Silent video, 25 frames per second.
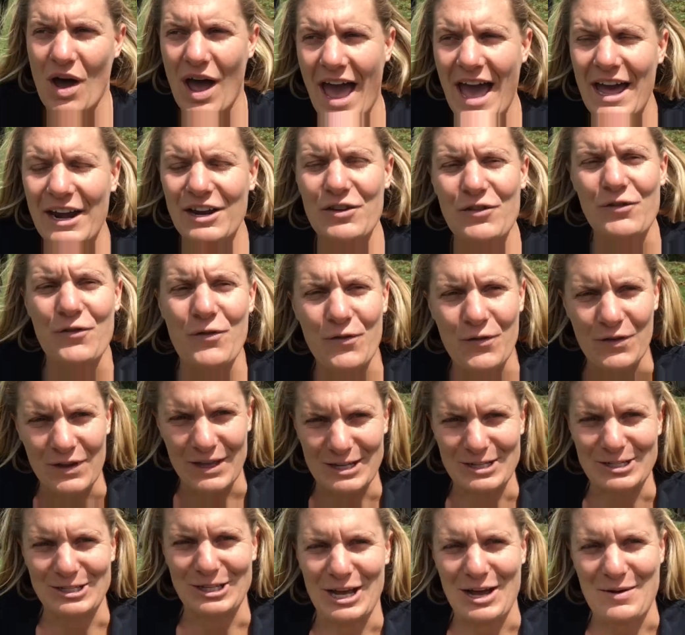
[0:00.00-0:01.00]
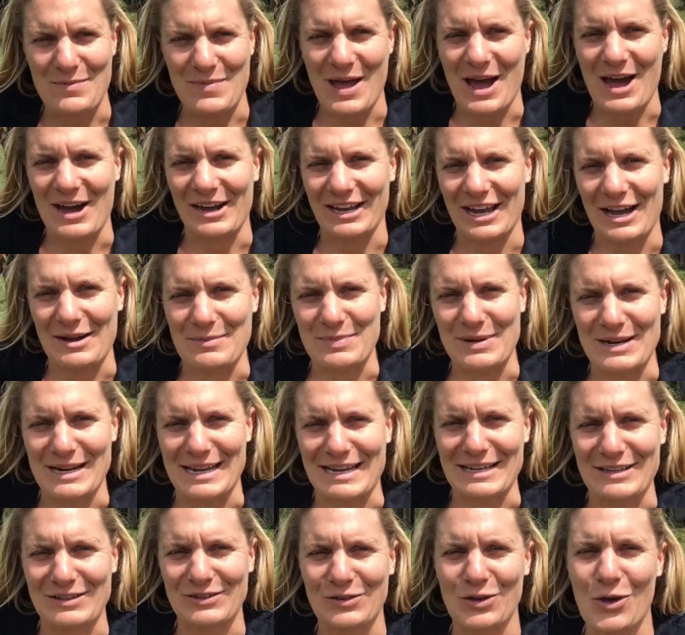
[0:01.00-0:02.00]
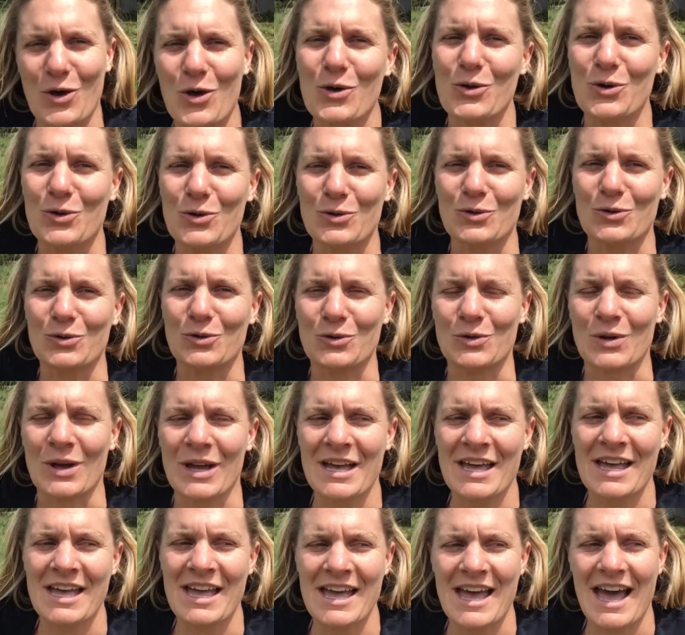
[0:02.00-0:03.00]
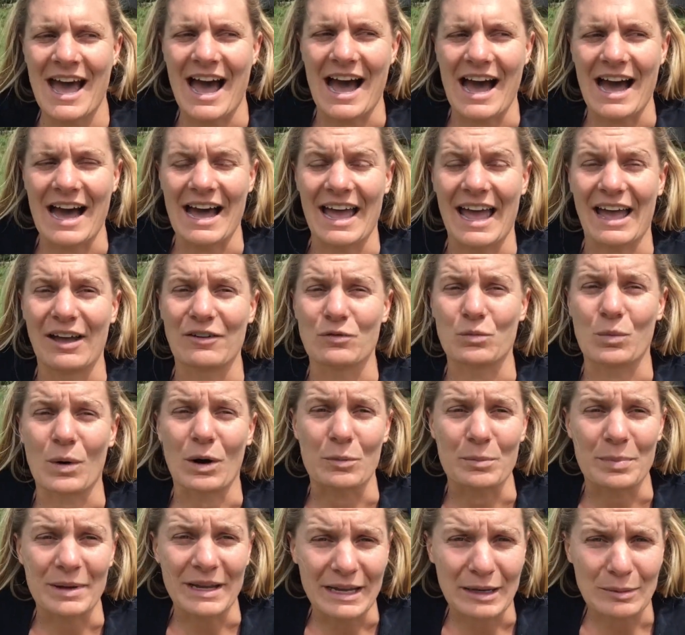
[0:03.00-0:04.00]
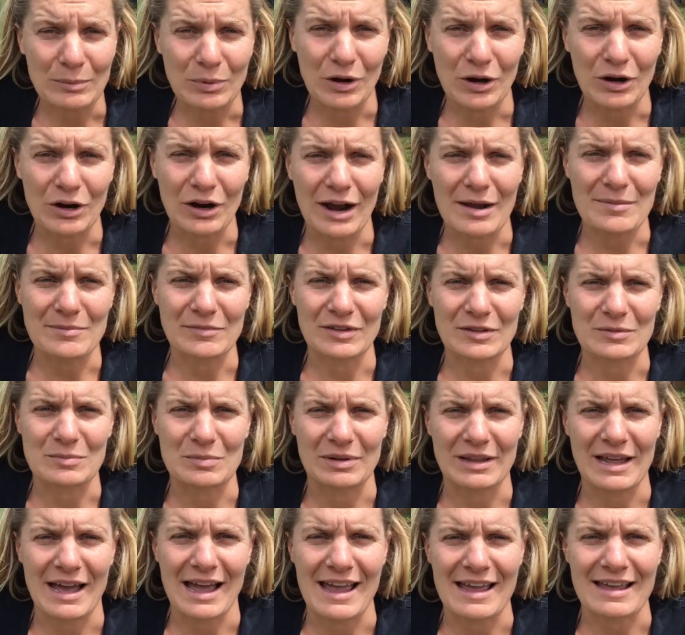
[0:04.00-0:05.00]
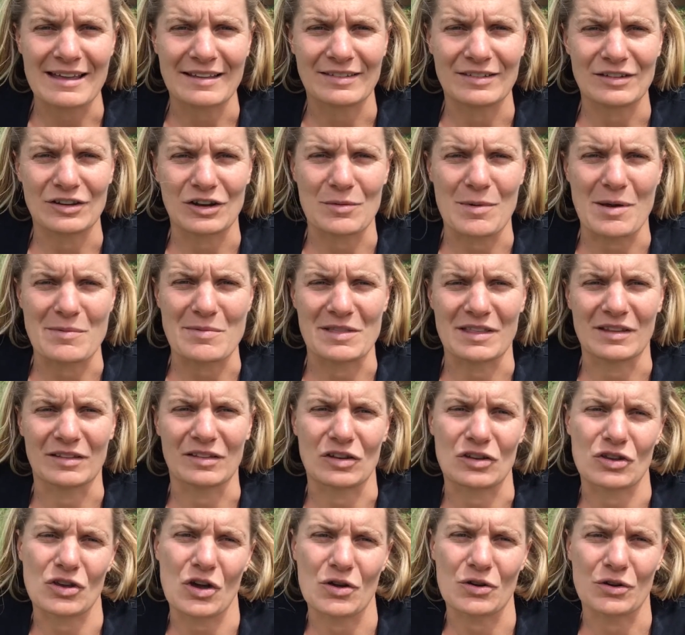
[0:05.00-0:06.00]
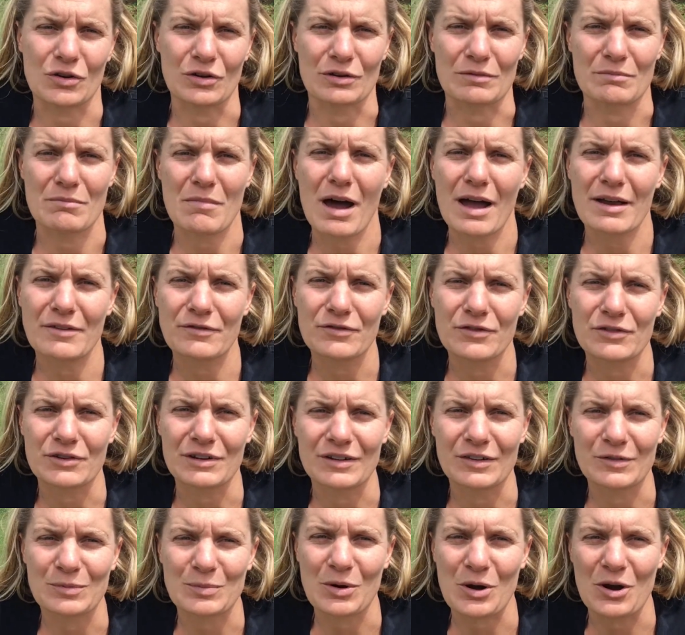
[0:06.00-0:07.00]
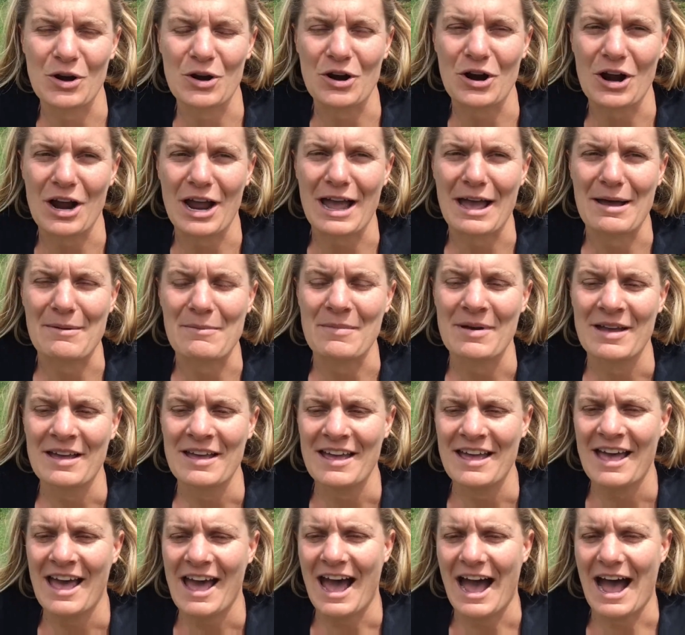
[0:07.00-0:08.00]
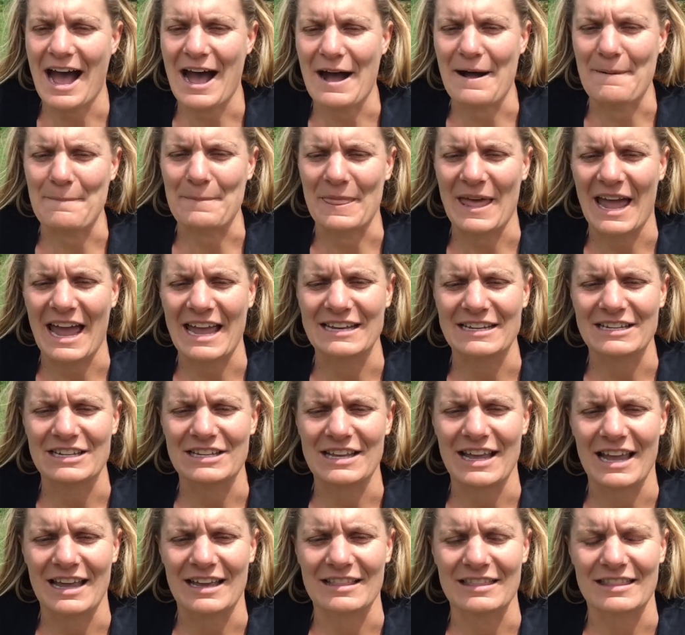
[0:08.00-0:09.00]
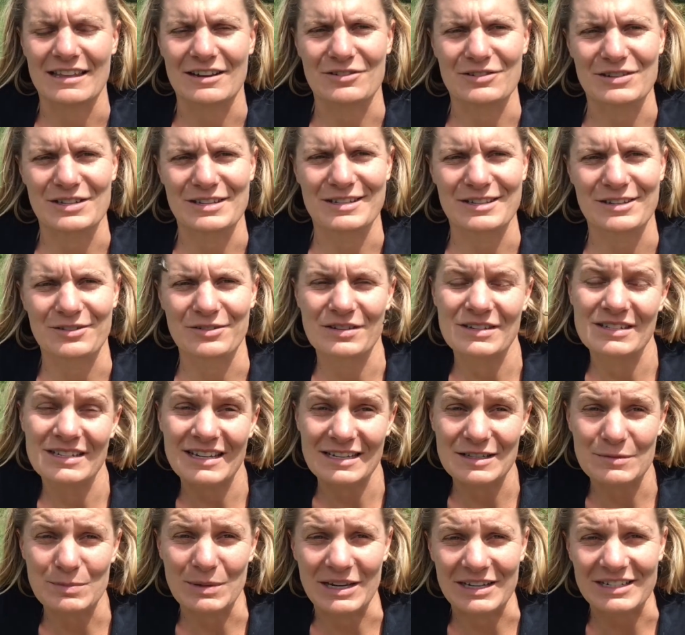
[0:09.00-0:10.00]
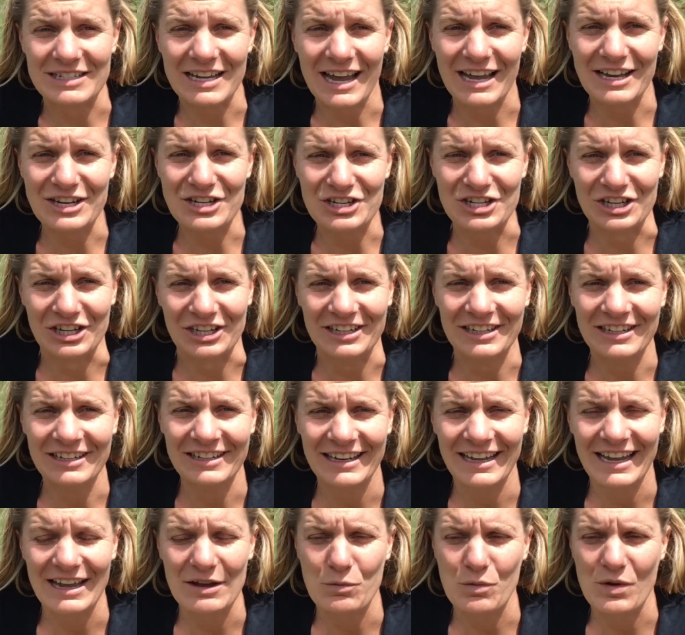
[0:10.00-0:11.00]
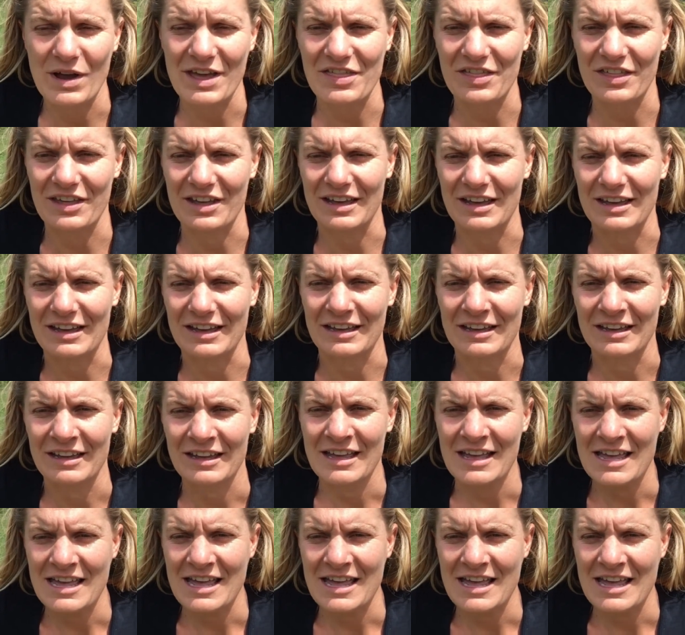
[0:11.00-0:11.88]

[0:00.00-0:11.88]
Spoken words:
how do you feel about companies who have wellbeing programs in place? You know, maybe there's a yoga and mindfulness program, and yet there is still this expectation, whether